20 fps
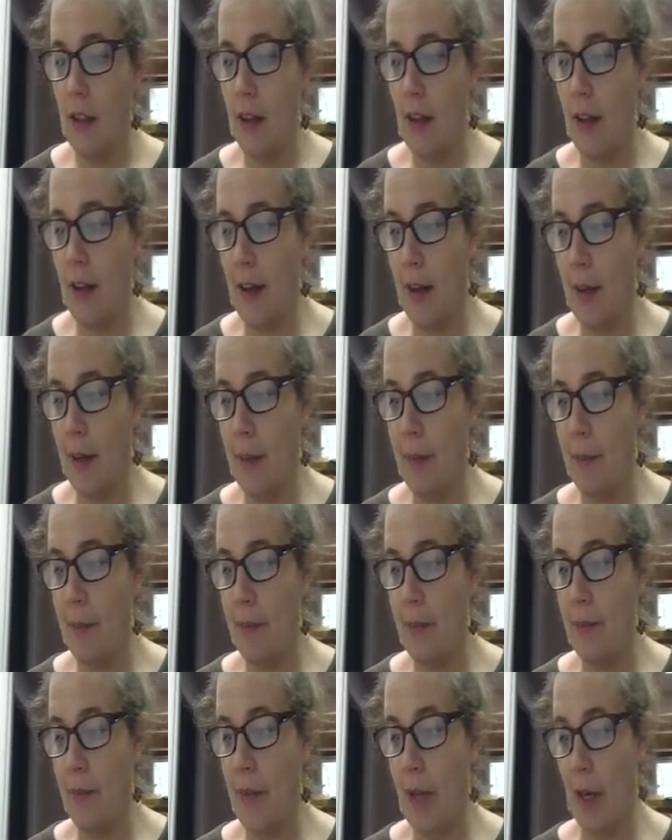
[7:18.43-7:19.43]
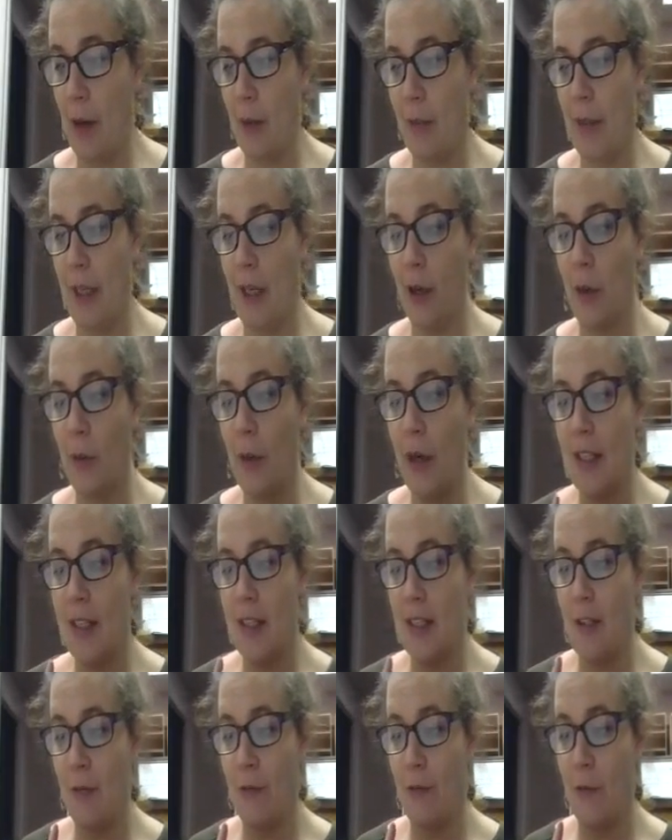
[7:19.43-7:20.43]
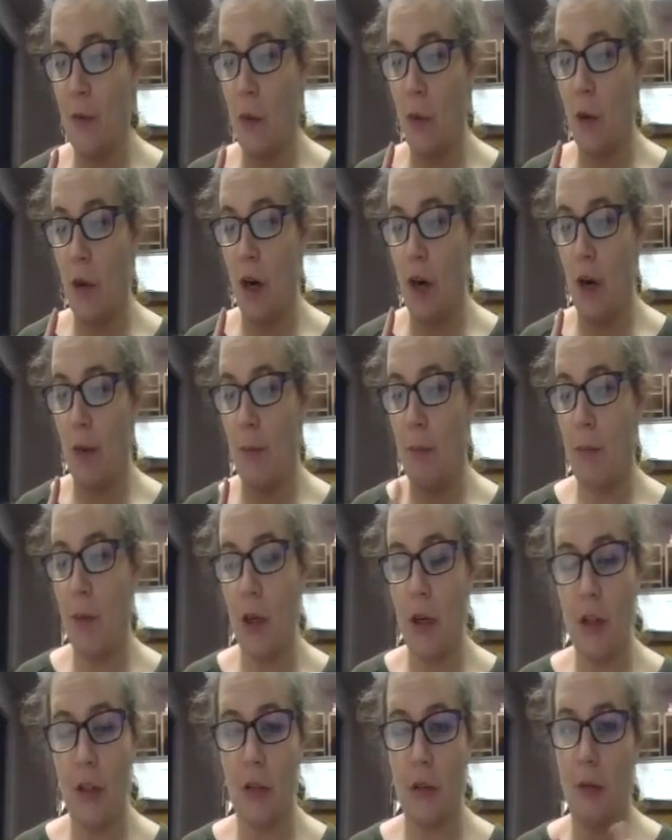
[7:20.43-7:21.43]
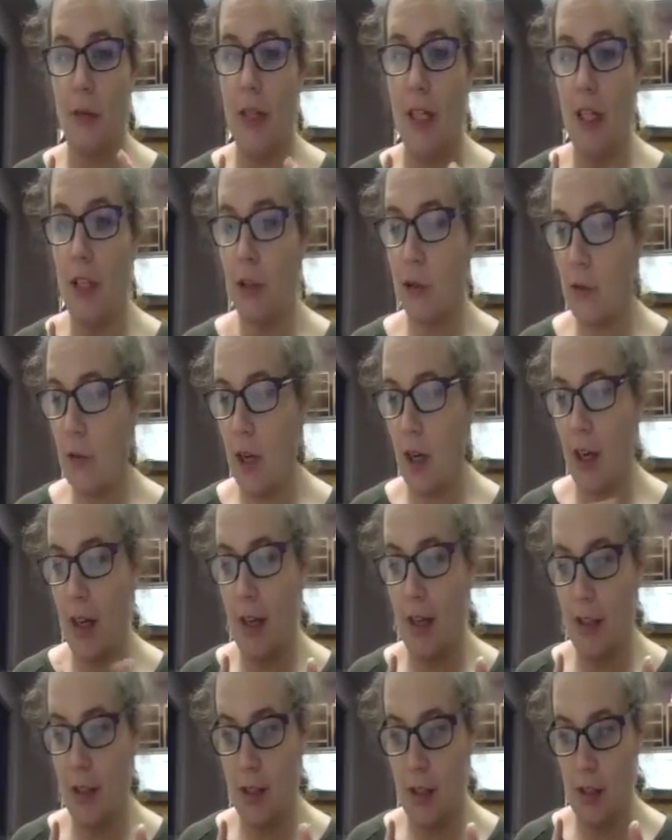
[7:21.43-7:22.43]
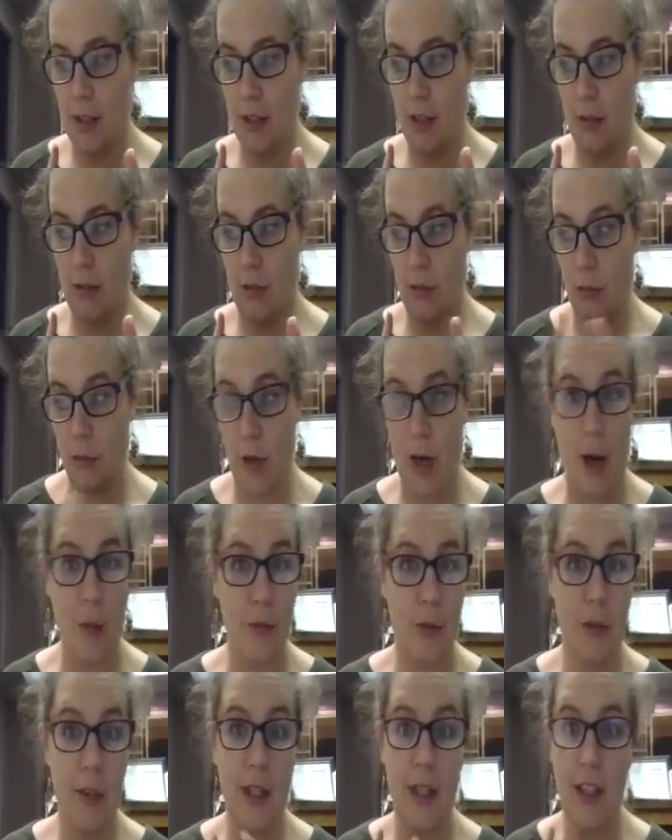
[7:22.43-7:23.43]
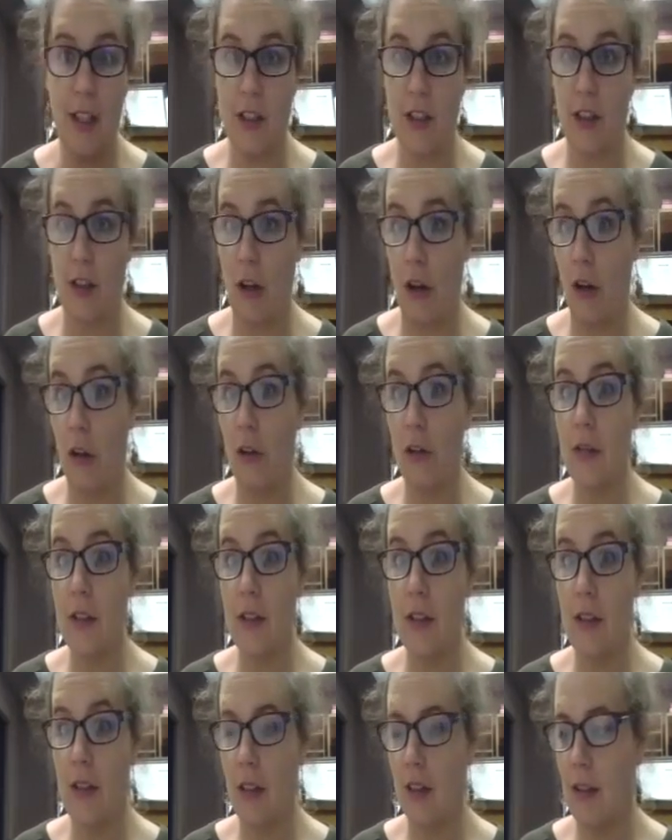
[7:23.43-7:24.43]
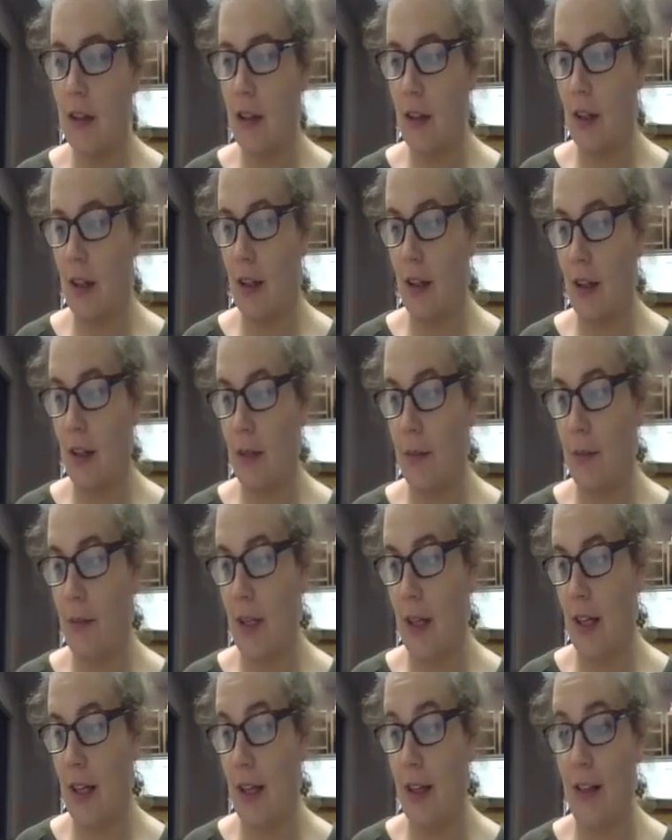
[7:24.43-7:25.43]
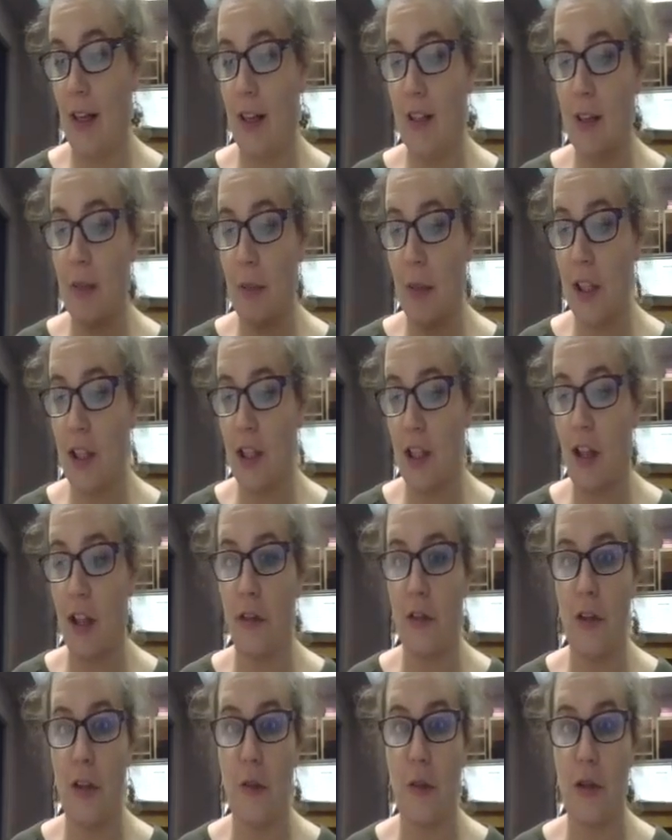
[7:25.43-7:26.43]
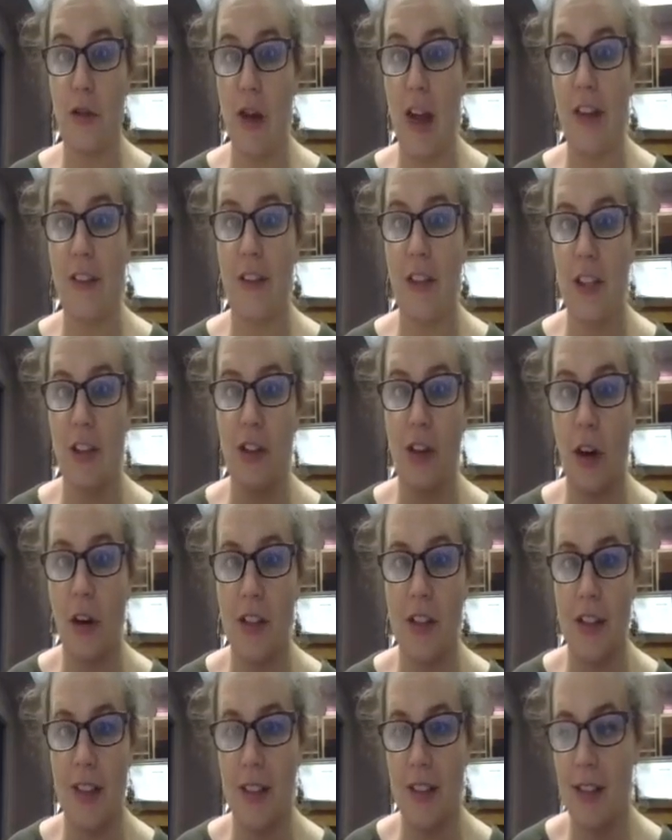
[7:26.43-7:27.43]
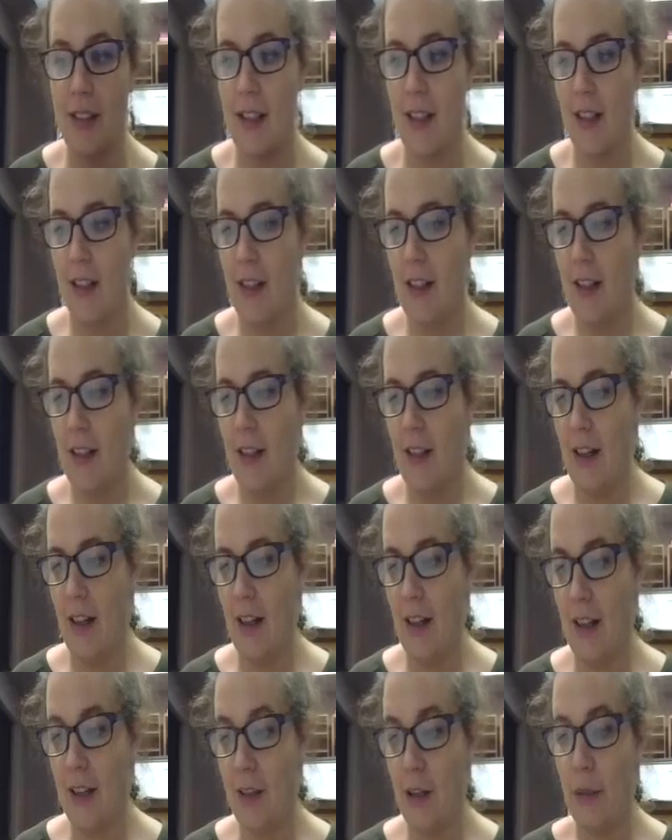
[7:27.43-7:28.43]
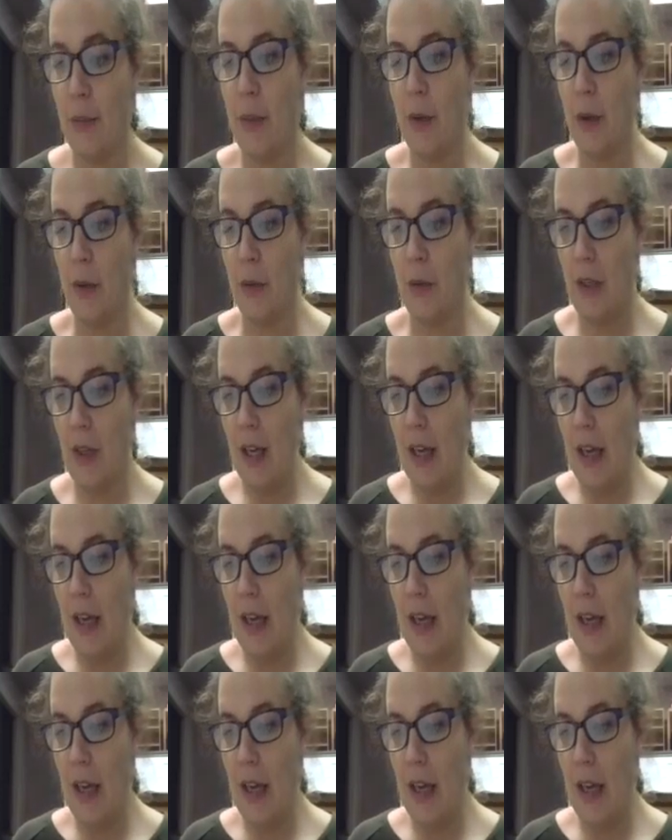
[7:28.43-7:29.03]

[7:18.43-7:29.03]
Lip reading: They are being arrested for burglary, drugs, robbery, assaults, and not to mention other human trafficking charges to boot.